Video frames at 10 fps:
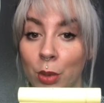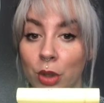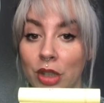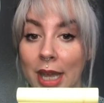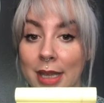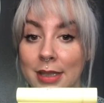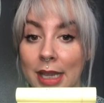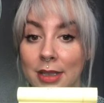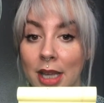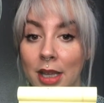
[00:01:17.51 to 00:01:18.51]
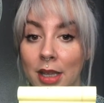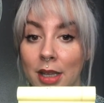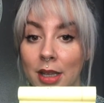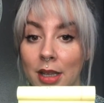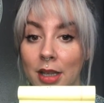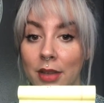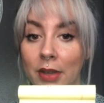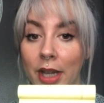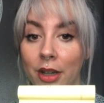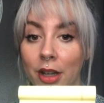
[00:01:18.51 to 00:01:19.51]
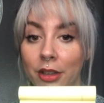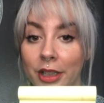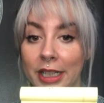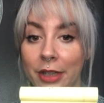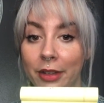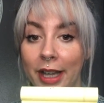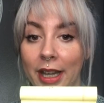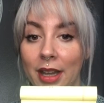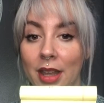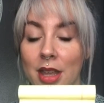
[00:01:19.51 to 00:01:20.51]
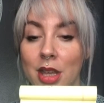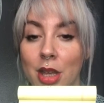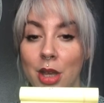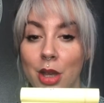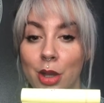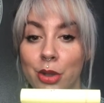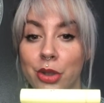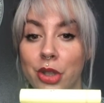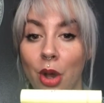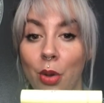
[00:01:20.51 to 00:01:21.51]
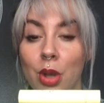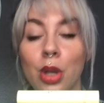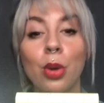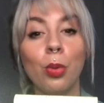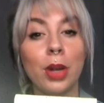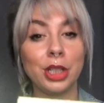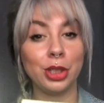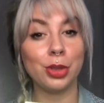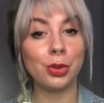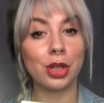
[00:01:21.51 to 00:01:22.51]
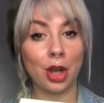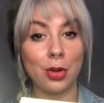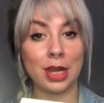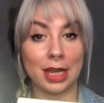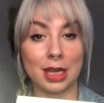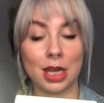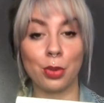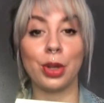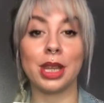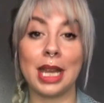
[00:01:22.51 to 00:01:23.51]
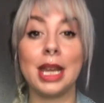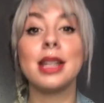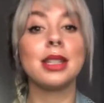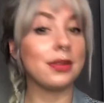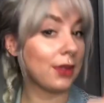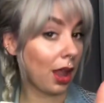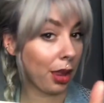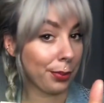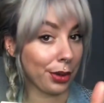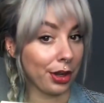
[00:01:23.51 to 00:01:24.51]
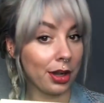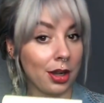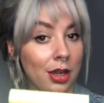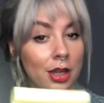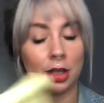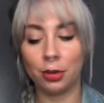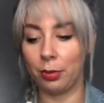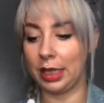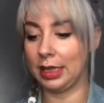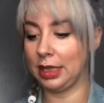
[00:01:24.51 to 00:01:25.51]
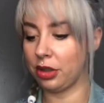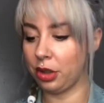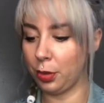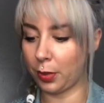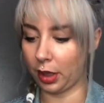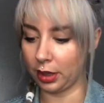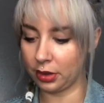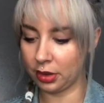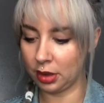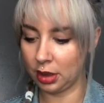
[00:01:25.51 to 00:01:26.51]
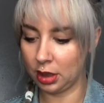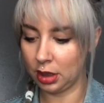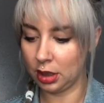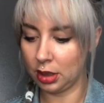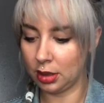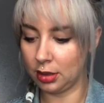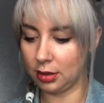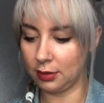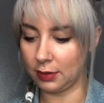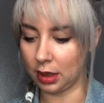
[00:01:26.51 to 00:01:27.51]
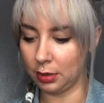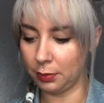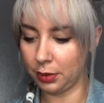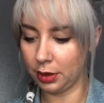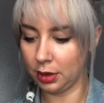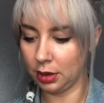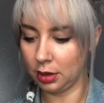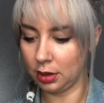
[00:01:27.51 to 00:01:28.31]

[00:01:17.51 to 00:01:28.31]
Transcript: which has a ton of hair color in it, right? So when you go in with a developer, we need two parts. Developer,